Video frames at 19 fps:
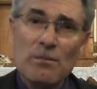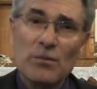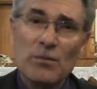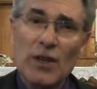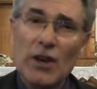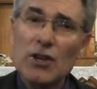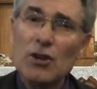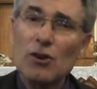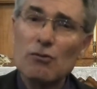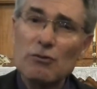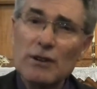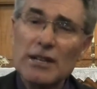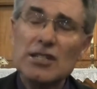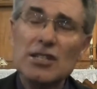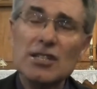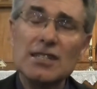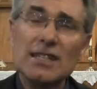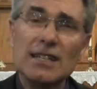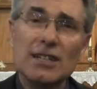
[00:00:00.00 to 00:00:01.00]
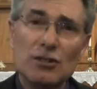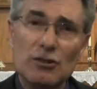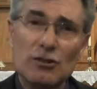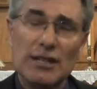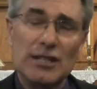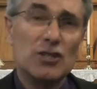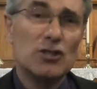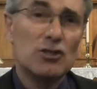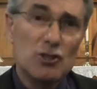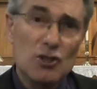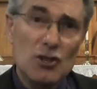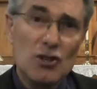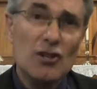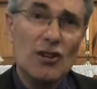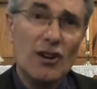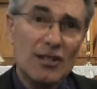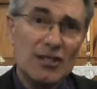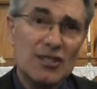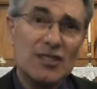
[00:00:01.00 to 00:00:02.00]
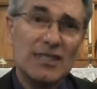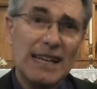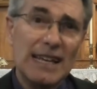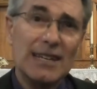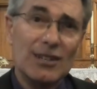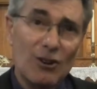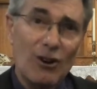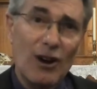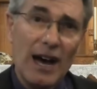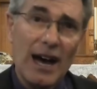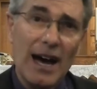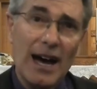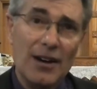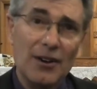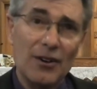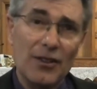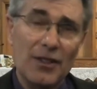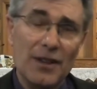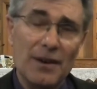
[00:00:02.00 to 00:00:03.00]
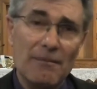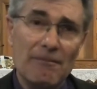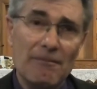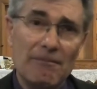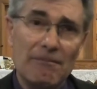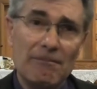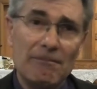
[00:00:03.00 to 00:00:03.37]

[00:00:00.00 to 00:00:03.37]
Though your riches increase, do not set your heart on them.